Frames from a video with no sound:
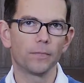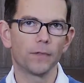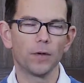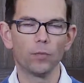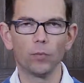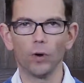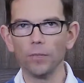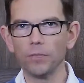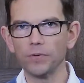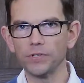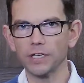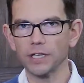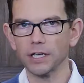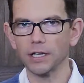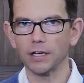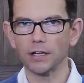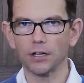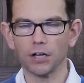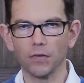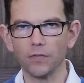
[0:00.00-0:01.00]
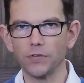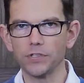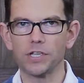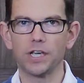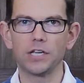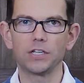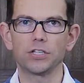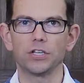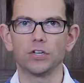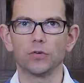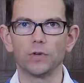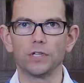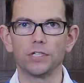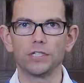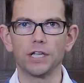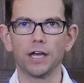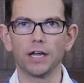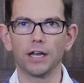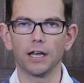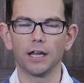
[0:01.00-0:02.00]
In one particular conversation that we
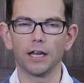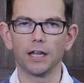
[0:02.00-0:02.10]
studied,